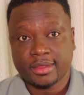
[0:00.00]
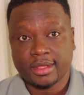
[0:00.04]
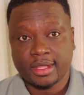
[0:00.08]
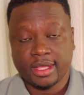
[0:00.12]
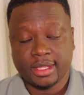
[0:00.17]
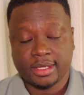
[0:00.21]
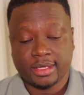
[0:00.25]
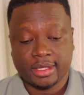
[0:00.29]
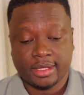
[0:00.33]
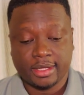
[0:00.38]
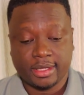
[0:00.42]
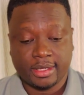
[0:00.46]

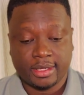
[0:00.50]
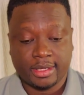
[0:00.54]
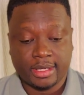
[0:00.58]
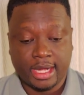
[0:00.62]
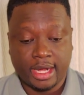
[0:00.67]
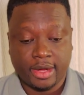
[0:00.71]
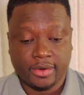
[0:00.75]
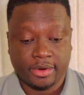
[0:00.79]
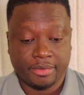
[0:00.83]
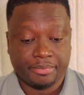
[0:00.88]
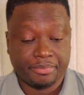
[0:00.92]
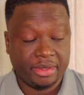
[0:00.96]
And
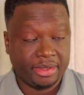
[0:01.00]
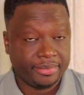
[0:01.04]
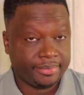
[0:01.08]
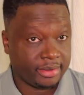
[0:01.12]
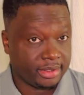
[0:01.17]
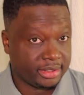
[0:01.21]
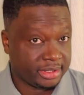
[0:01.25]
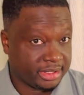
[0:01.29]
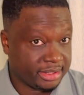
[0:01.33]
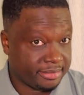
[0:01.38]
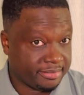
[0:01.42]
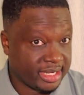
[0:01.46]
our people
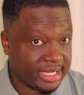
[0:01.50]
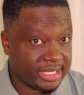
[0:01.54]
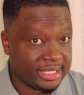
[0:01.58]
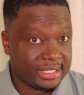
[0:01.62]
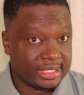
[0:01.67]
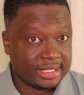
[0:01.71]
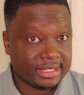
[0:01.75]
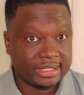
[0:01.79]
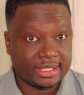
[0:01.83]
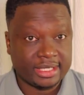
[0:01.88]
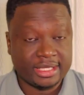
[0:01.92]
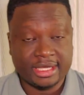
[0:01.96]
are
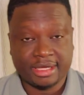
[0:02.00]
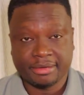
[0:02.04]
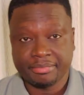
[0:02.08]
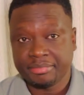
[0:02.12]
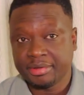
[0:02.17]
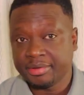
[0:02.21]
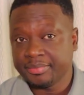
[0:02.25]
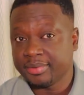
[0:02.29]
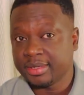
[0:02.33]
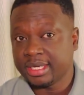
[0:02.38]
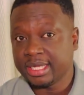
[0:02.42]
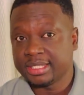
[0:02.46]
demanding, the young
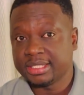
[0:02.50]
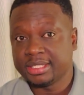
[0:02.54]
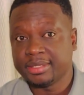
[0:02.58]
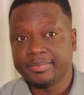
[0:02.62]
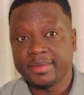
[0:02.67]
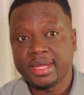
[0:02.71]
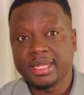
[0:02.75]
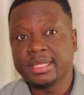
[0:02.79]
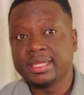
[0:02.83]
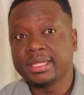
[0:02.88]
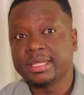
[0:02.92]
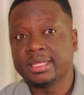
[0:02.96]
people are
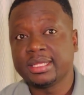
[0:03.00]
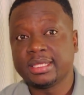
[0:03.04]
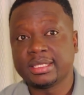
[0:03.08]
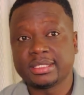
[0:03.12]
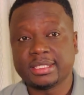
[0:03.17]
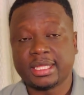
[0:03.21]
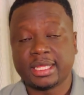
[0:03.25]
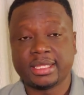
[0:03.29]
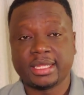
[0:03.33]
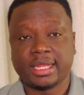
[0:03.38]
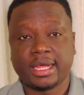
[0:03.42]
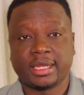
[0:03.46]
demanding, is
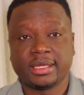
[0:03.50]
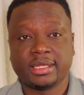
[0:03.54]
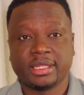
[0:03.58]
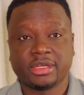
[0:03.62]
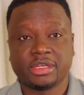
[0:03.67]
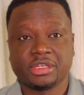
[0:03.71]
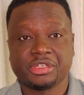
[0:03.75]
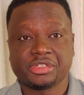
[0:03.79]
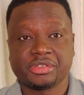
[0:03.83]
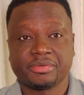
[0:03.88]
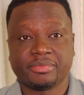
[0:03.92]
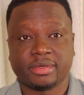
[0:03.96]
not
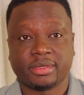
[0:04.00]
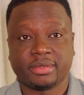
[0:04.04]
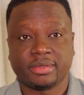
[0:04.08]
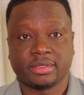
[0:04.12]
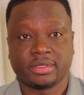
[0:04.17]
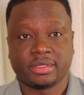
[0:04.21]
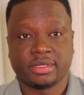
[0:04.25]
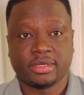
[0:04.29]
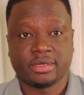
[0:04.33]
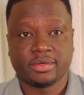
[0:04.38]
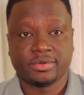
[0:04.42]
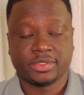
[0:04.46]
non-negotiable,
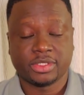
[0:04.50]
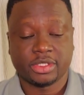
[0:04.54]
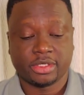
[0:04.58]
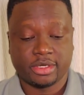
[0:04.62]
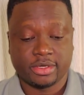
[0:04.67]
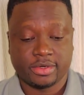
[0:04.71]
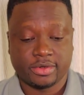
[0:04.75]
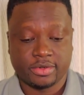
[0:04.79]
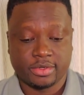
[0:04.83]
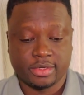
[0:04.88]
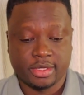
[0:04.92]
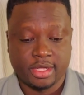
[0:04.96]

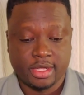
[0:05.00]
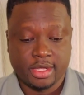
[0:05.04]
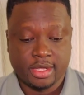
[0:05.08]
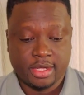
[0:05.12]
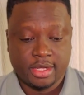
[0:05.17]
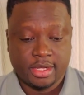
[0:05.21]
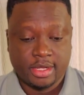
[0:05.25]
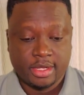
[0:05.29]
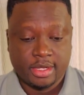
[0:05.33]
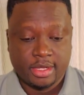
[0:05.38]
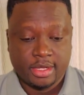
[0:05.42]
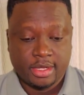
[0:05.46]
So
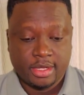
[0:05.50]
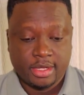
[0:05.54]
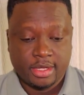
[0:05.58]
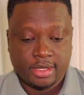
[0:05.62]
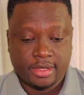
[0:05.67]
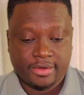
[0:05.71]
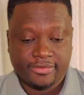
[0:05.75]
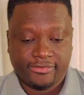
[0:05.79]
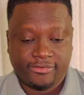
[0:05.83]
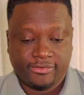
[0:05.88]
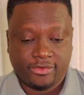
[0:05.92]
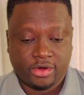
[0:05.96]

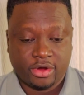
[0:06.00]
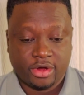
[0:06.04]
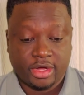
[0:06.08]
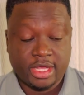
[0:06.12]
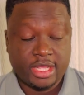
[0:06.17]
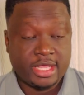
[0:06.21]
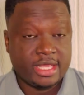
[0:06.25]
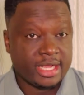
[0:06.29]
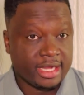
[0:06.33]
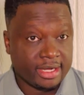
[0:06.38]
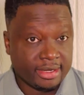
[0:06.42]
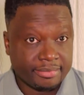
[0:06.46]
for a
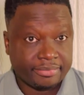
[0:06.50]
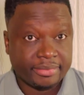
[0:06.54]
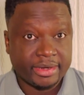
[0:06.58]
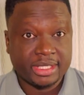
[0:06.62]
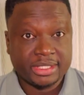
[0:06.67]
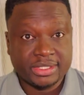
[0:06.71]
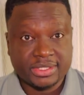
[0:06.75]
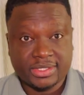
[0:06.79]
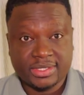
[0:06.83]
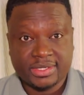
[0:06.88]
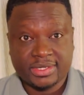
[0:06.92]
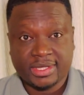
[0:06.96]
young
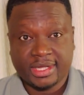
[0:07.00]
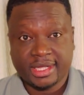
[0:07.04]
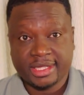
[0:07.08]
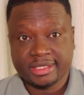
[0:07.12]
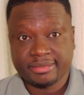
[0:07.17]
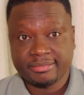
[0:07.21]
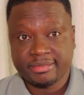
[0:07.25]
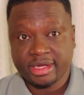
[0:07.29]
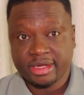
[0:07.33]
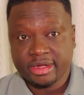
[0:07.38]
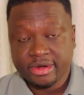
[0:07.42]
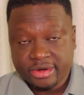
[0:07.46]
president as
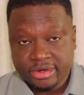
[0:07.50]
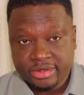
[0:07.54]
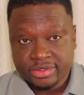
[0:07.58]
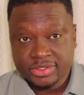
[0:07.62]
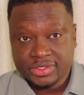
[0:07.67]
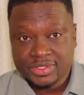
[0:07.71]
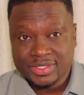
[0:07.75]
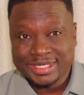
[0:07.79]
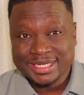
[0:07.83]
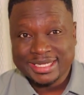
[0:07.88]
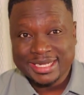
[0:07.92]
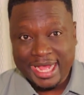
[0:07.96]
Macron
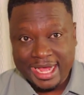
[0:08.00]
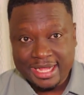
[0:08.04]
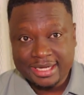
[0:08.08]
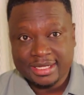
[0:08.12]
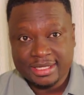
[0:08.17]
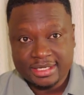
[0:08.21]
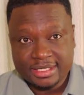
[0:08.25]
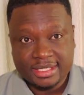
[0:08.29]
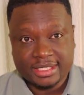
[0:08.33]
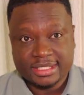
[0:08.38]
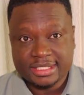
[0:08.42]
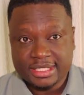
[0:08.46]
to not
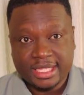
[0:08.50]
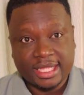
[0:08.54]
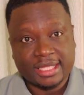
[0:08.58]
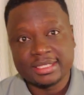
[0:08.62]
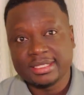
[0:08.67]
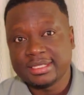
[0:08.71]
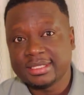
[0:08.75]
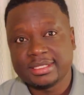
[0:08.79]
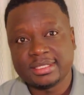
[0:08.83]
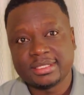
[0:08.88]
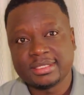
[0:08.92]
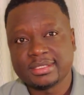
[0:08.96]
understand
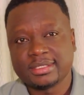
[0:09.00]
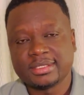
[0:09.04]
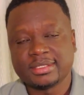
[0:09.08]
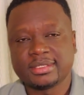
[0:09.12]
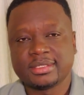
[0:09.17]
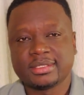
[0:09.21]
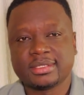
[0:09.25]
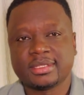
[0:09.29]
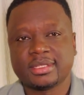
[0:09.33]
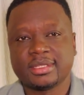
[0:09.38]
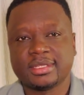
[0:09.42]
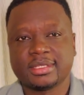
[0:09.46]
it
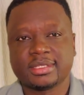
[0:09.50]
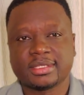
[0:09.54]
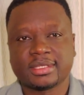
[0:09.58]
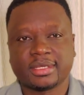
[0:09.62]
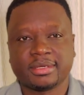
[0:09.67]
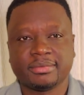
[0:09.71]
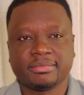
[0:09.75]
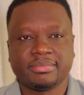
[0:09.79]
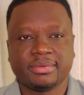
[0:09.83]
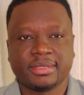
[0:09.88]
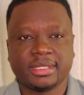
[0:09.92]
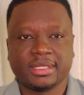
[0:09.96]
is
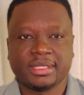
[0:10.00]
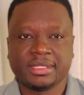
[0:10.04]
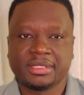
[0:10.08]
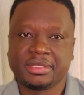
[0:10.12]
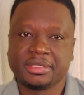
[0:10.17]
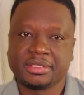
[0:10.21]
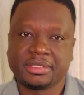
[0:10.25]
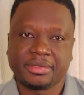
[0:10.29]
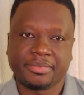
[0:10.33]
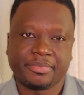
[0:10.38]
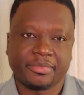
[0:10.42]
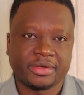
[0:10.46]
completely
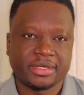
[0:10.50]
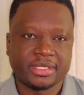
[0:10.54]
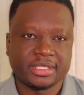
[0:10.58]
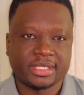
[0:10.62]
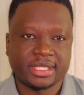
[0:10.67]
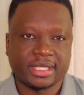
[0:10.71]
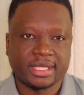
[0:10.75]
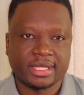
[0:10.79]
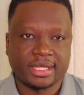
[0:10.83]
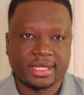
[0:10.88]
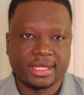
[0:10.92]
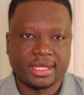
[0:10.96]
disappointing.